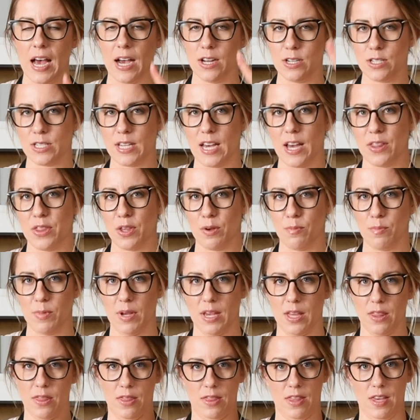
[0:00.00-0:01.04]
I just had them
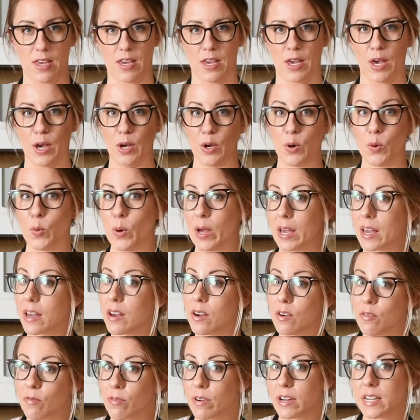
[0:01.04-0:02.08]
in the quick
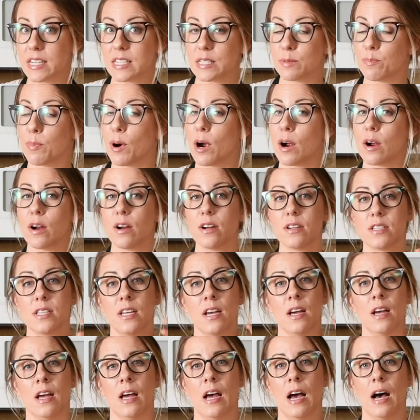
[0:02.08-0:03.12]
freeze part,
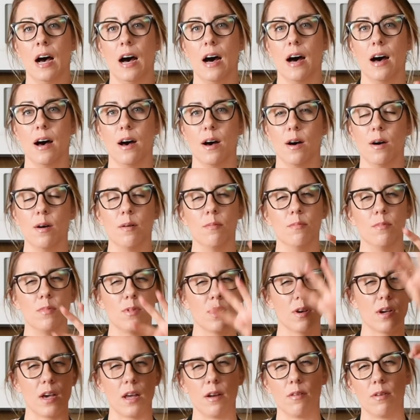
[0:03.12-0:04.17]
kind
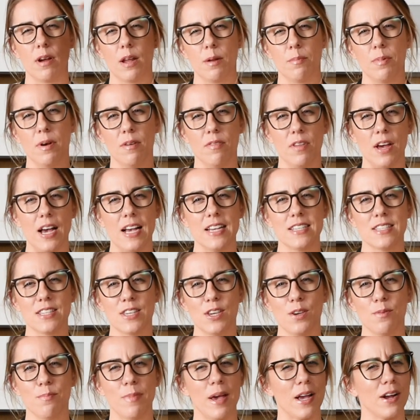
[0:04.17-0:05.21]
of right above the ice
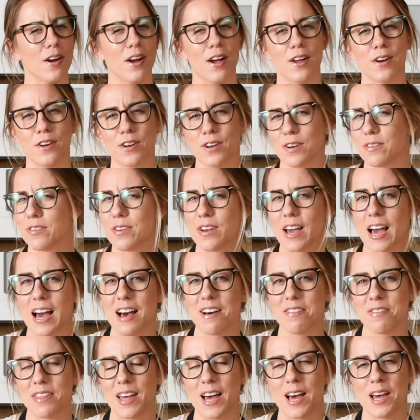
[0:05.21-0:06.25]
cube maker. I don't know if you
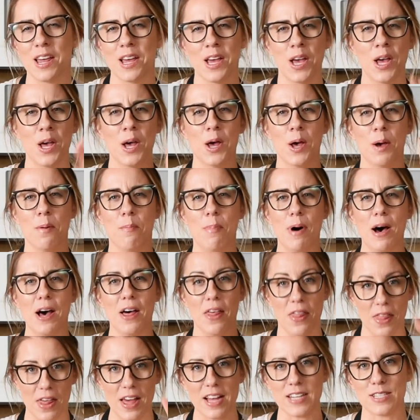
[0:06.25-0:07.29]
have that,
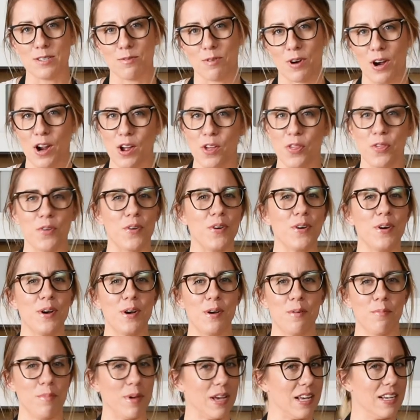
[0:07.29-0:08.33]
but that's where I threw
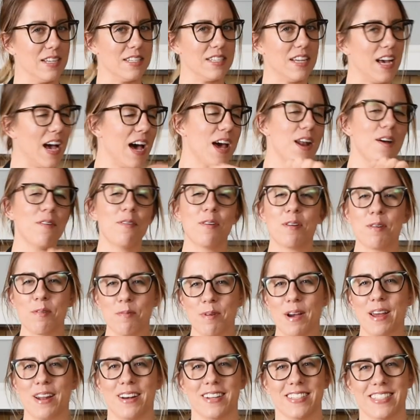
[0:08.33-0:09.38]
them because I don't want to
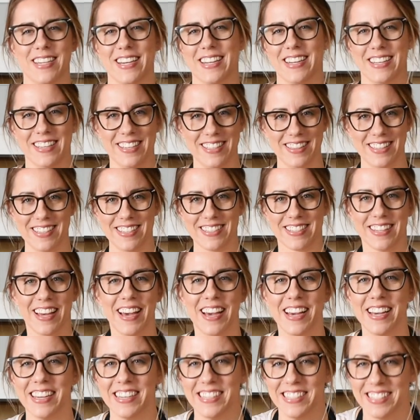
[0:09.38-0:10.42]
wait all day to eat these
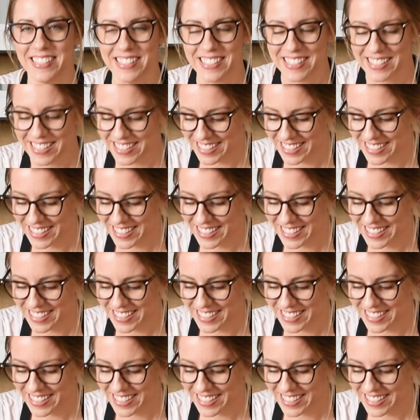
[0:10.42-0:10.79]
things.